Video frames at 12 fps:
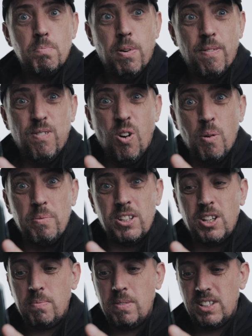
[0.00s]
Perform
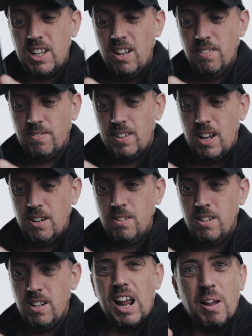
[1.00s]
this on myself now. And
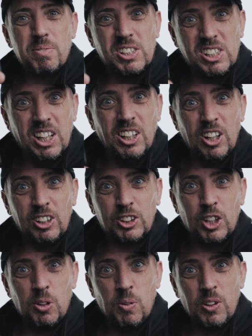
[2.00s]
I'm still not
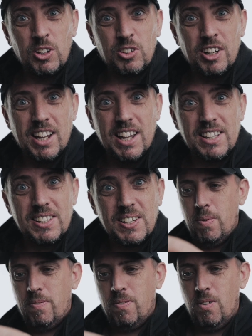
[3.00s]
sure what the trick is.
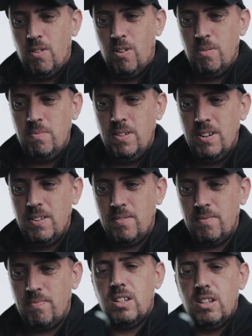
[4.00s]
Perform.
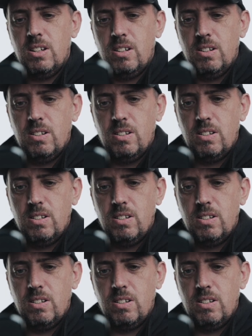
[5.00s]
So.